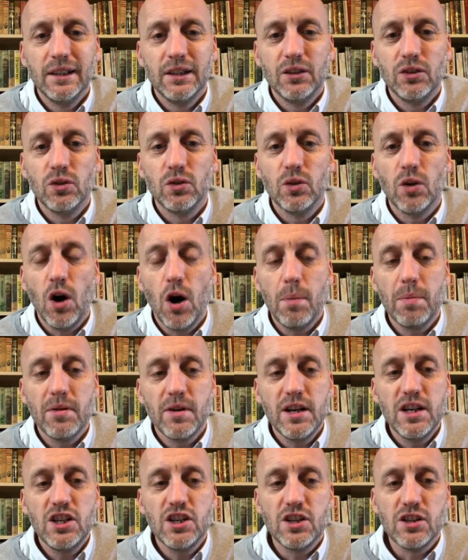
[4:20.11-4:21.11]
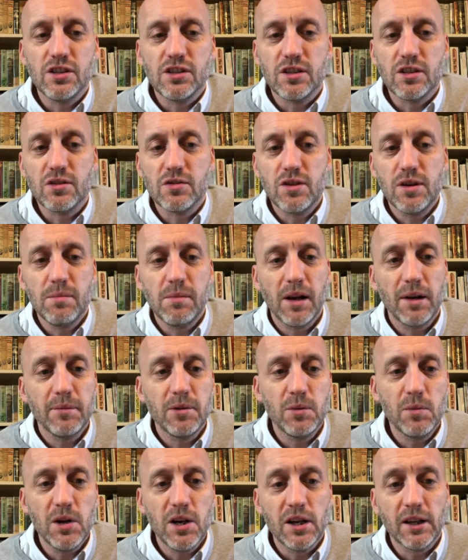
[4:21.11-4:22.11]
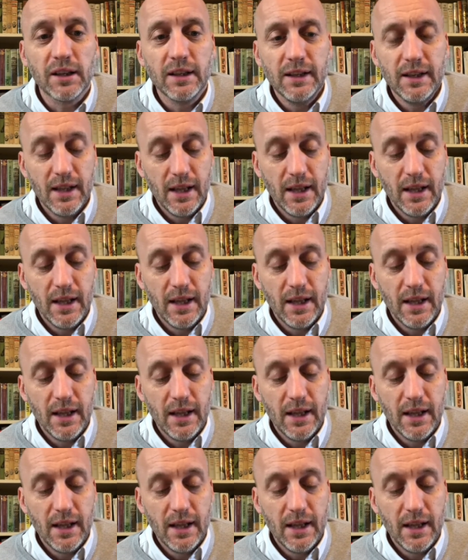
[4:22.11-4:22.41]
your operations, to streamline your work.